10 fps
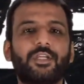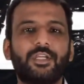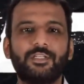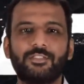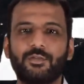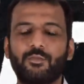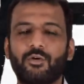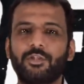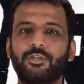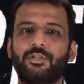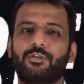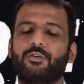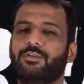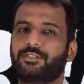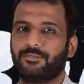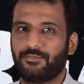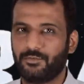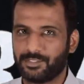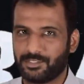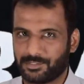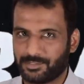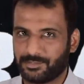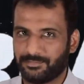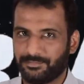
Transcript: intermolecular cohesive forces.